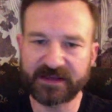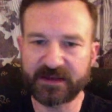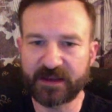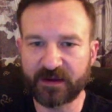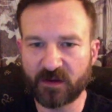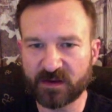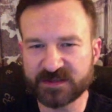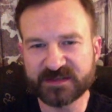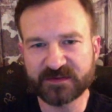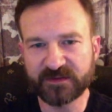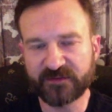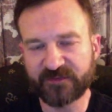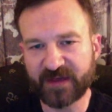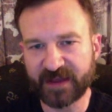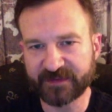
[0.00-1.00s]
and also
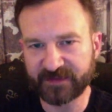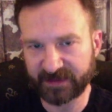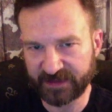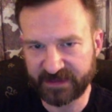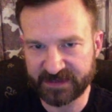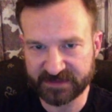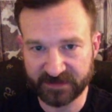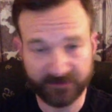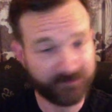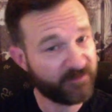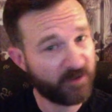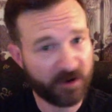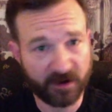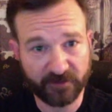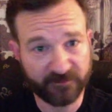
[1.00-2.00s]
the fact that he is a
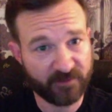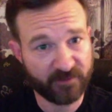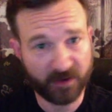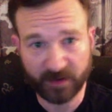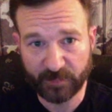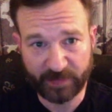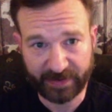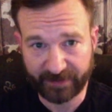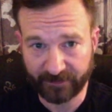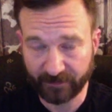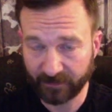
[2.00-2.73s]
far, far better